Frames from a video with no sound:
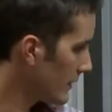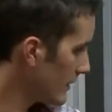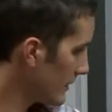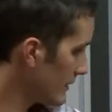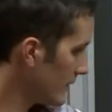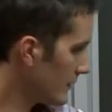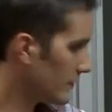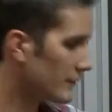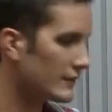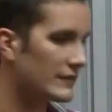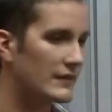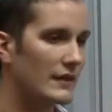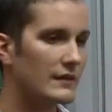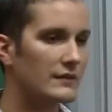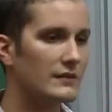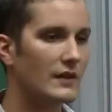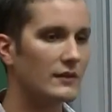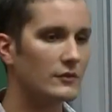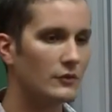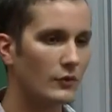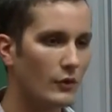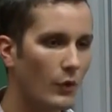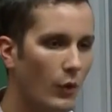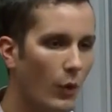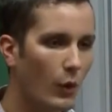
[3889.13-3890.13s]
in the sense that
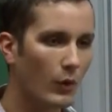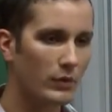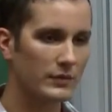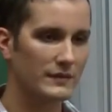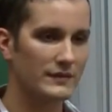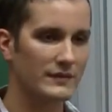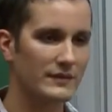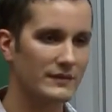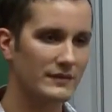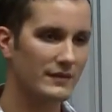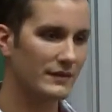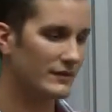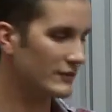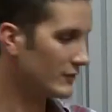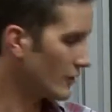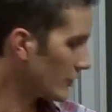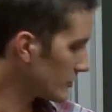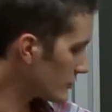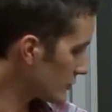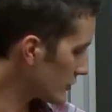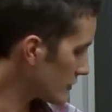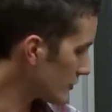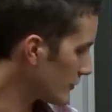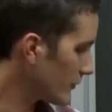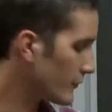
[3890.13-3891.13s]
the whole, this is not
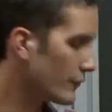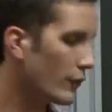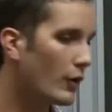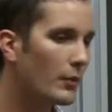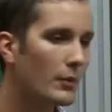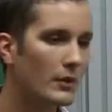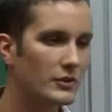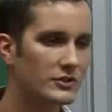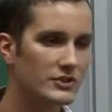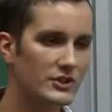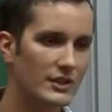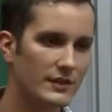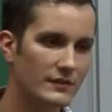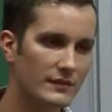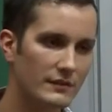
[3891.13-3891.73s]
just a formal GA,